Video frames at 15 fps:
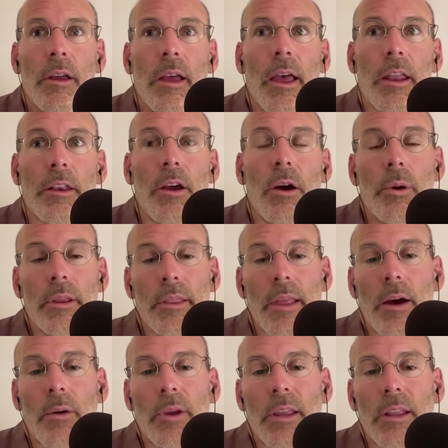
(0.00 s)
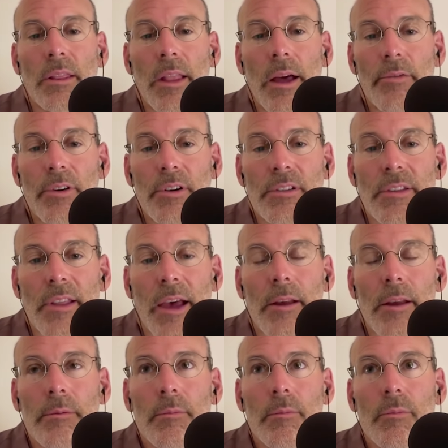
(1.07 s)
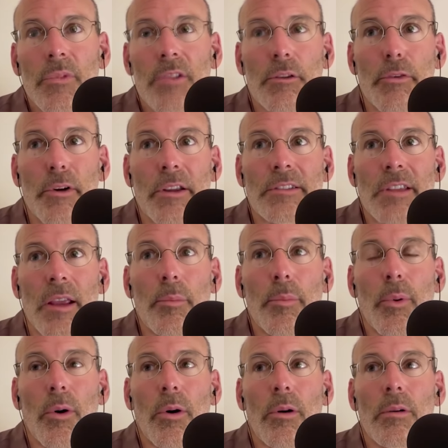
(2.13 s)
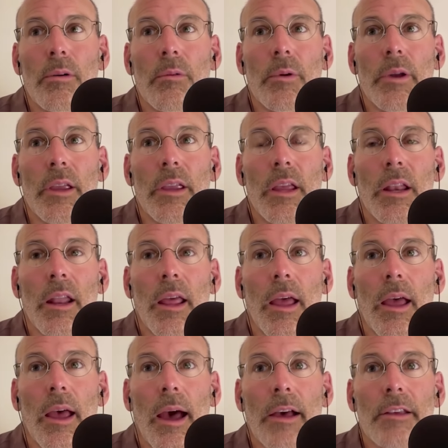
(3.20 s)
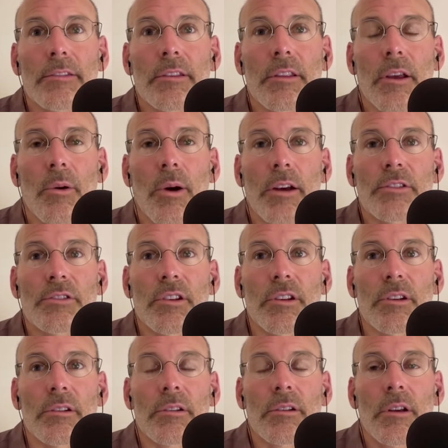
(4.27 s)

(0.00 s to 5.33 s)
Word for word: And knowing that, we can leverage that. And for example, we can ask the question,